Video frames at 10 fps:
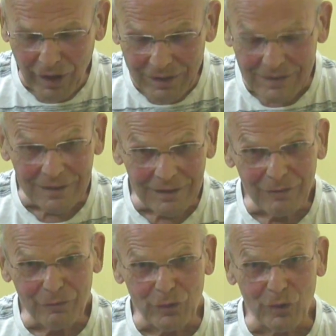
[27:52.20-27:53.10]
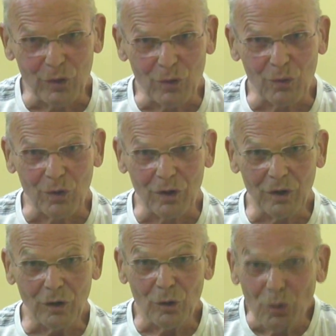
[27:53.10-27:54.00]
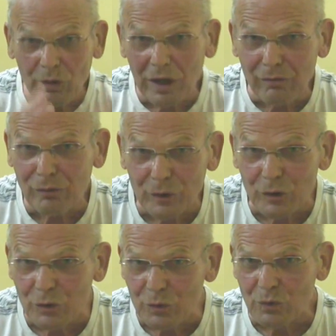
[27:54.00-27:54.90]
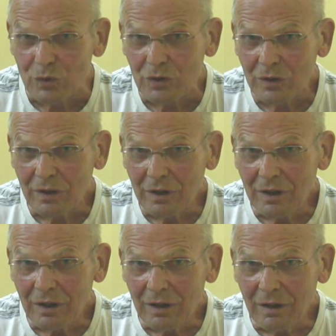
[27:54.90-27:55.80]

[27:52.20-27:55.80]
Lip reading: fight for your looking for the truth,